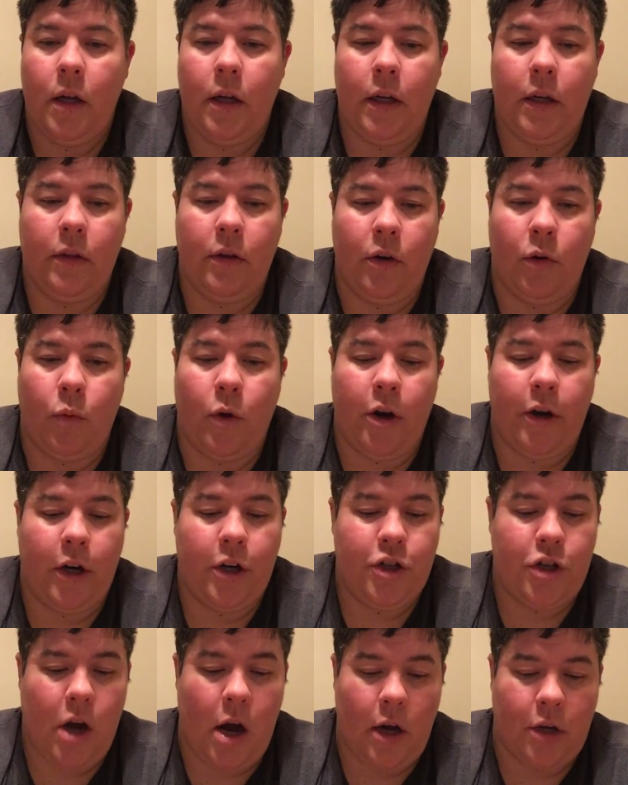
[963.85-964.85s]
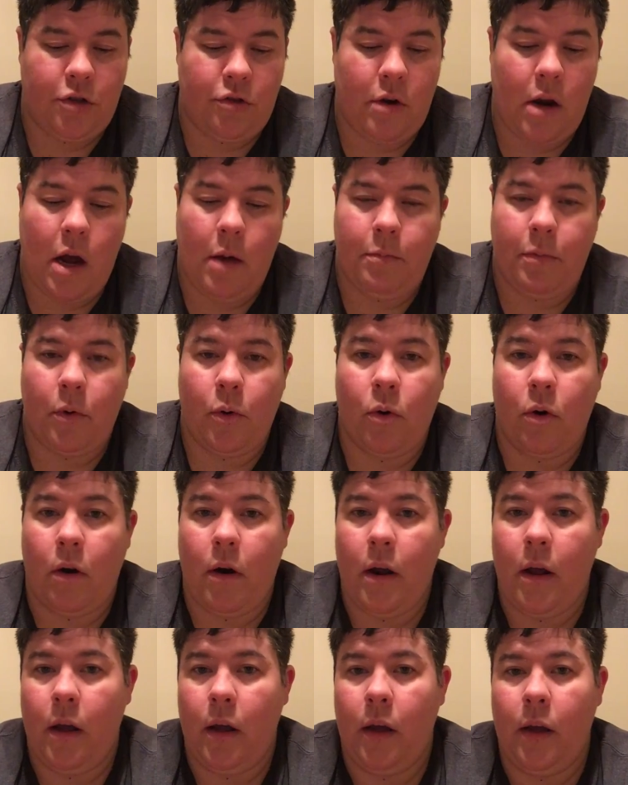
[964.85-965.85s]
either wearing a jock strap or
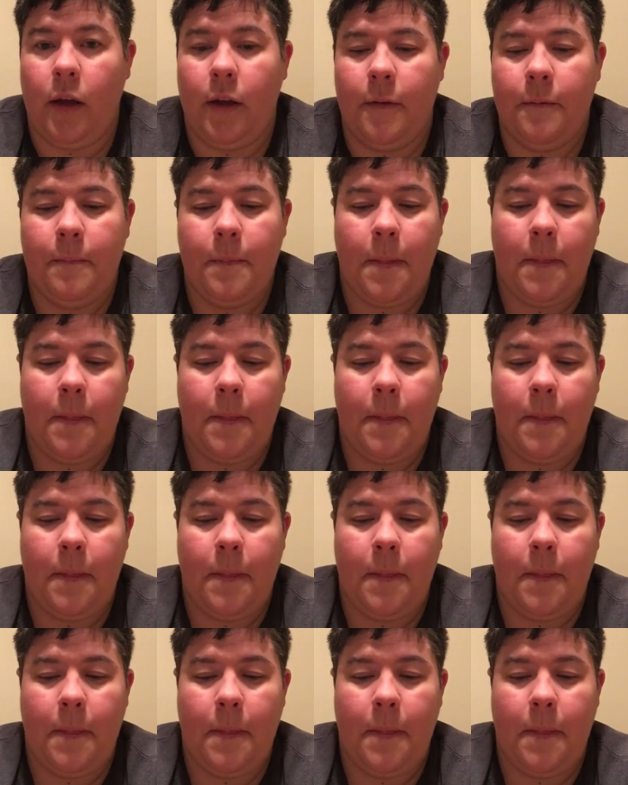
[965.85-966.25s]
a,